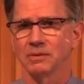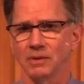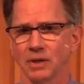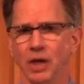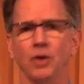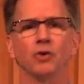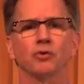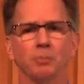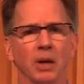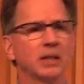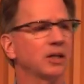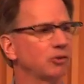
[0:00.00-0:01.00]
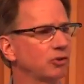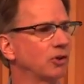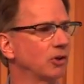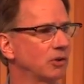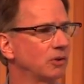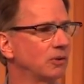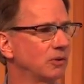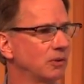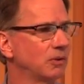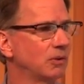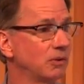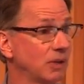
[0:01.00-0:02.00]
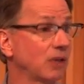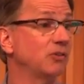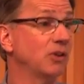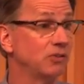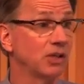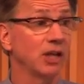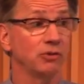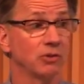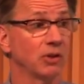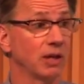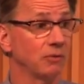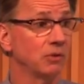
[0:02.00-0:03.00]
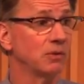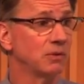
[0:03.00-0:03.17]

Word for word: a nurse practitioner, that's the educational level.